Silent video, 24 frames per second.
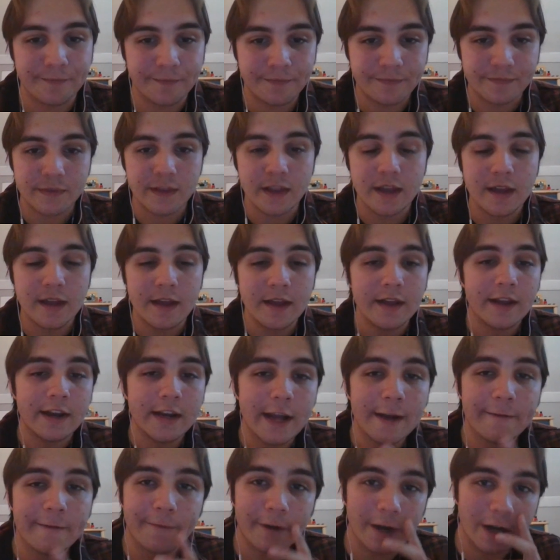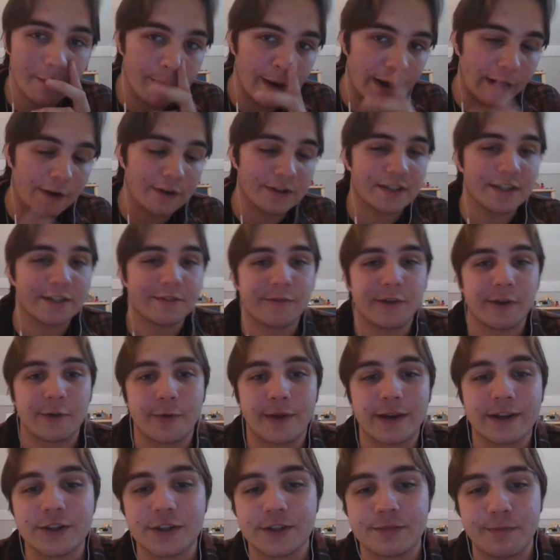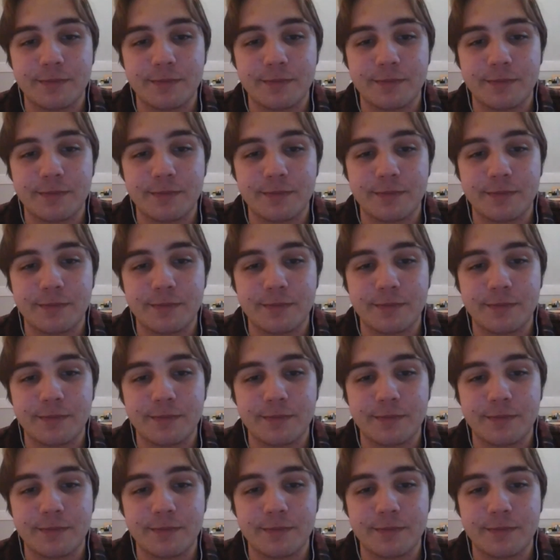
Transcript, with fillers: Now for comparisons real quick, just bear with me for